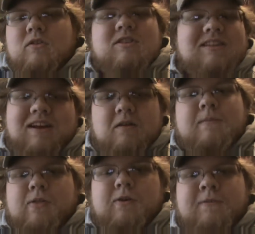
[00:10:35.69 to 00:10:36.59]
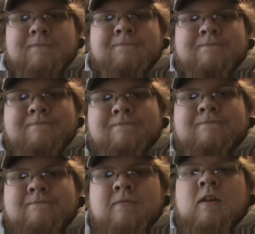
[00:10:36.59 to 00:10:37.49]
just like her mother.
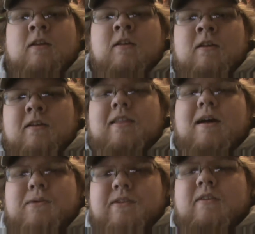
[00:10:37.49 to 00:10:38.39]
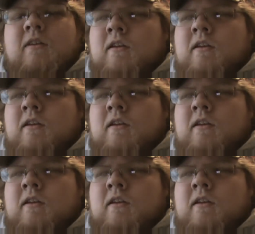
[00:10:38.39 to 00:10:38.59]
That's